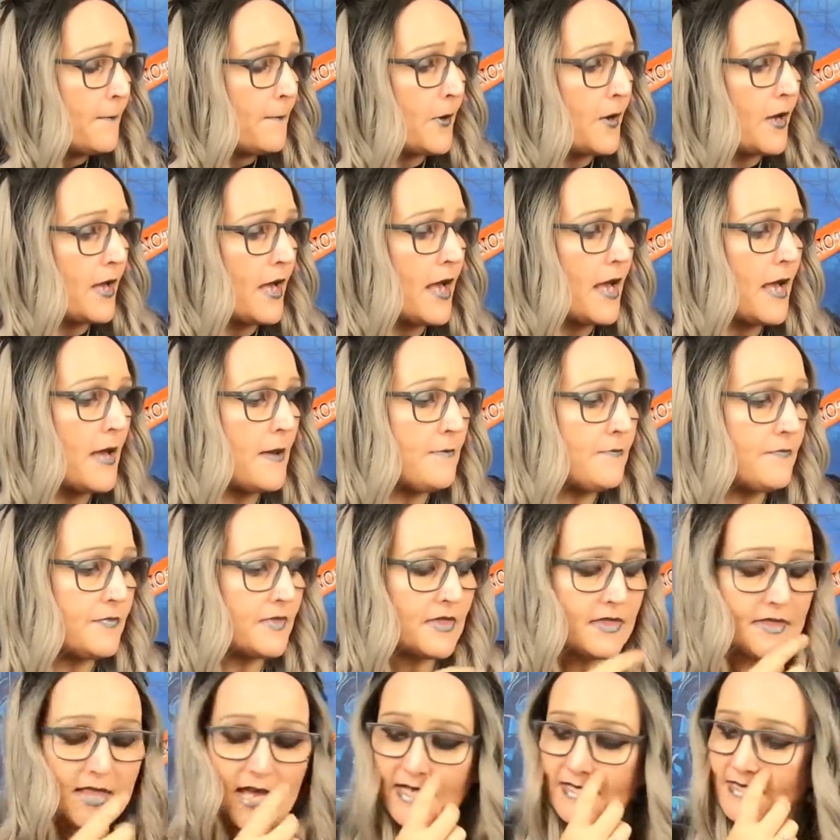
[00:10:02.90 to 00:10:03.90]
But um,
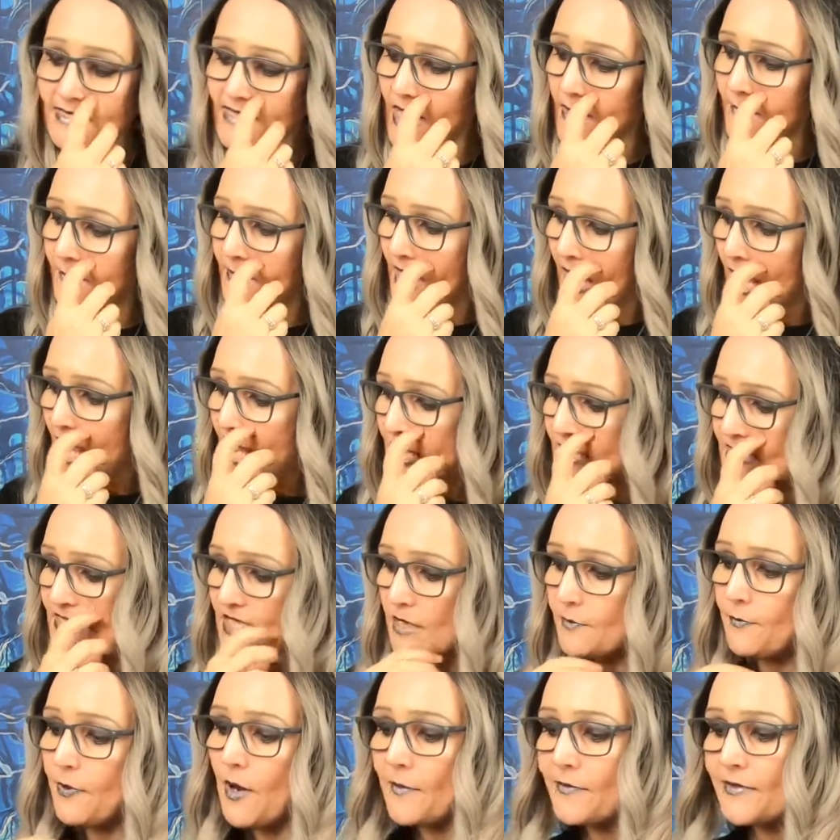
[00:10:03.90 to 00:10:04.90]
that's them, guys.
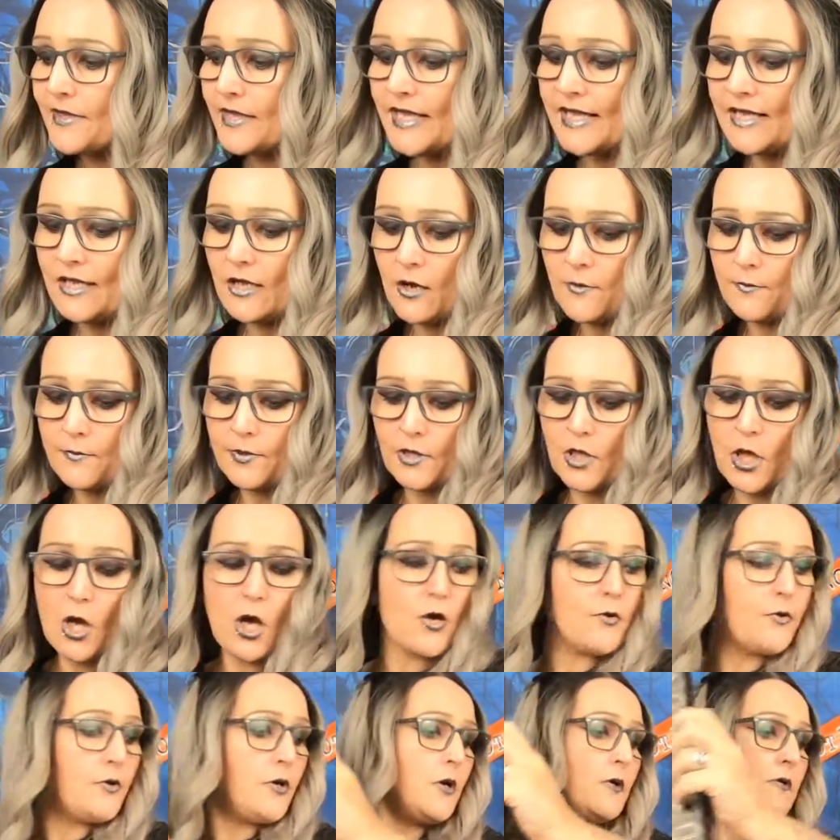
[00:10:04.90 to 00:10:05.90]
I'll pop the link on
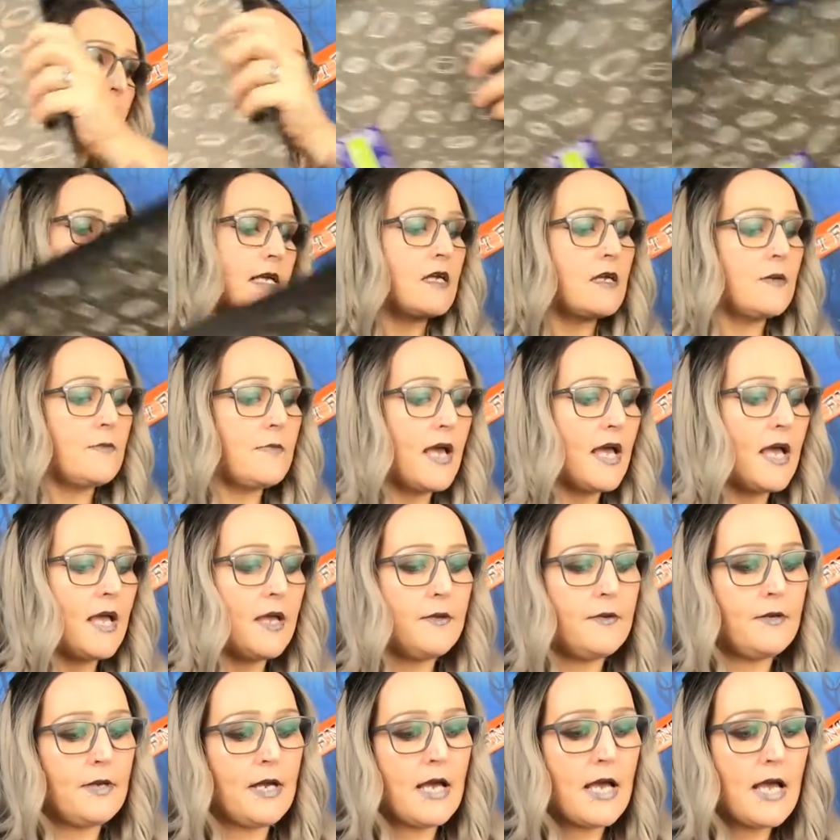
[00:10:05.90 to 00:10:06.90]
below. Go and check them
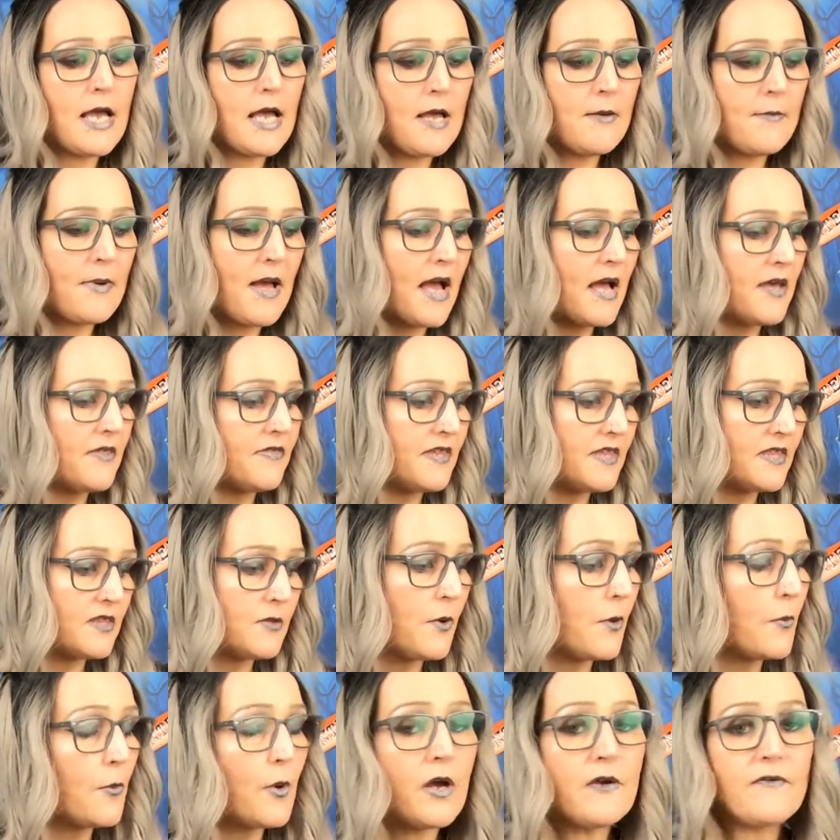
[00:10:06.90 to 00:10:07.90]
out. Um, I think
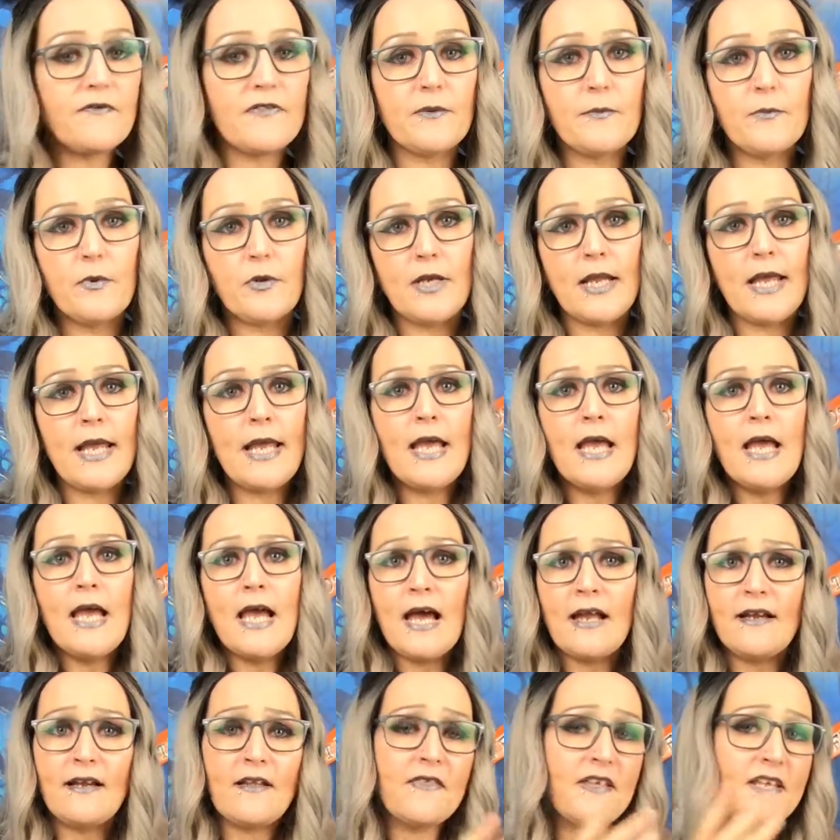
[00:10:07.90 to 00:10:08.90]
they were worth the money,
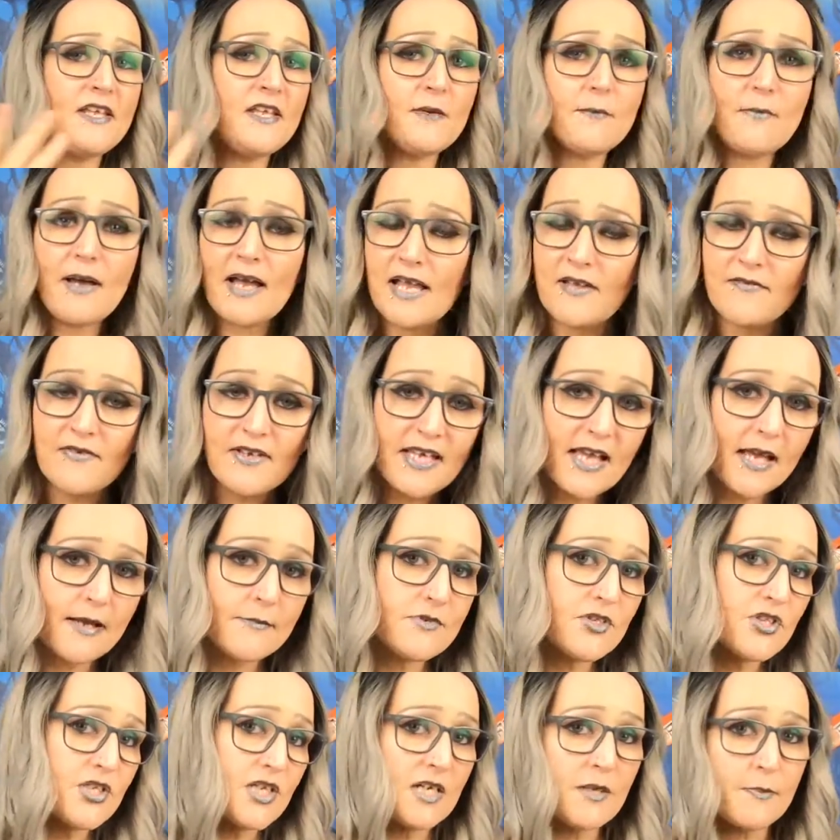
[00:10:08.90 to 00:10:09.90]
and I think you might even get
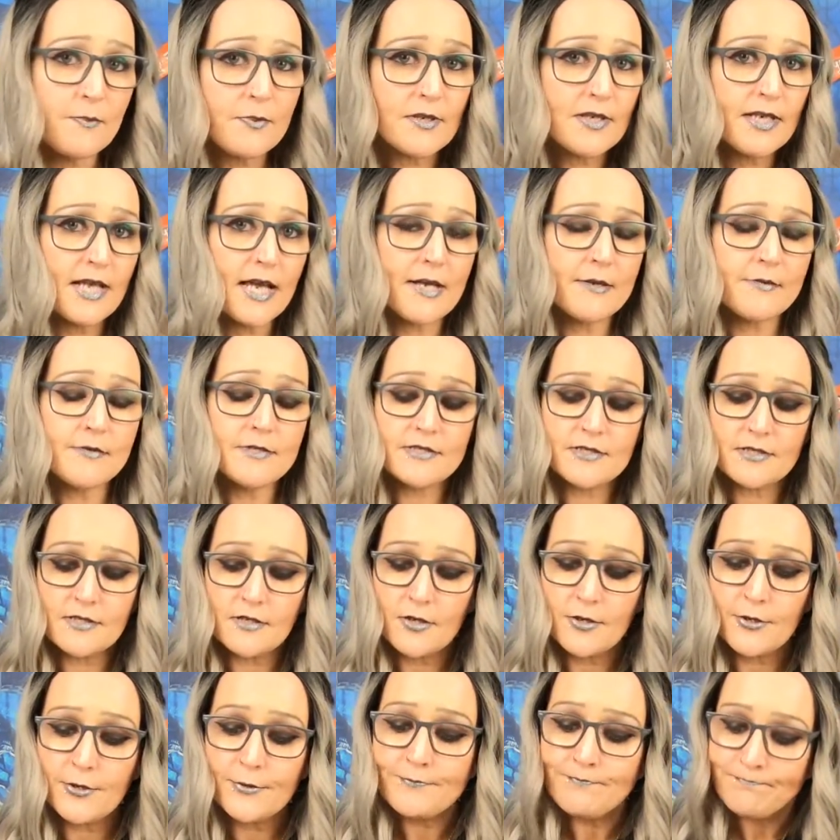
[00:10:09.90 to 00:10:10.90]
them cheaper now.
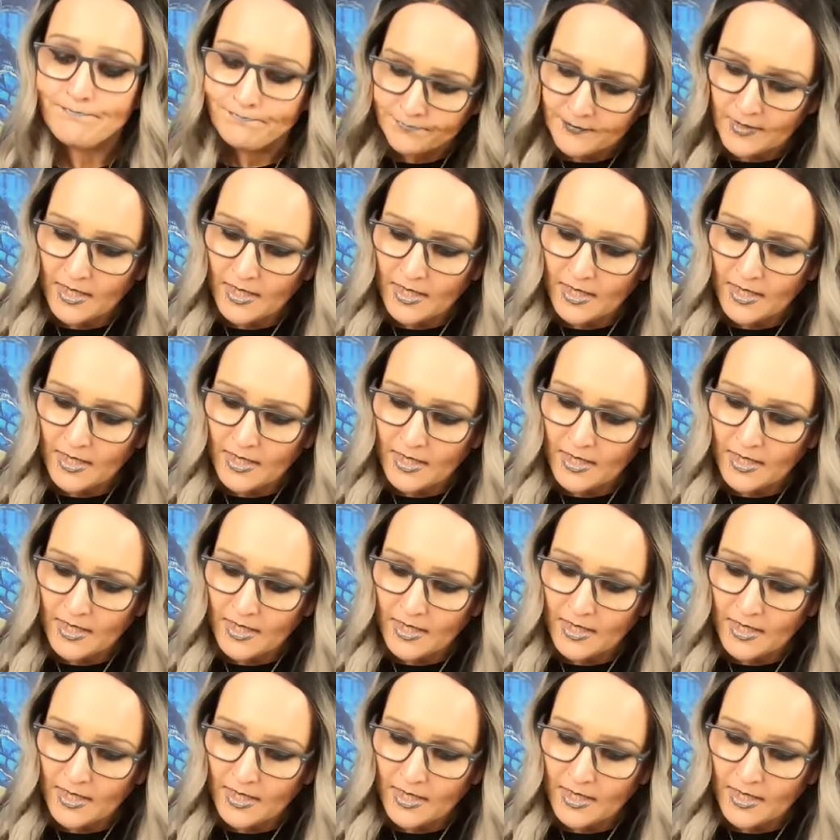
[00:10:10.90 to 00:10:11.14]
So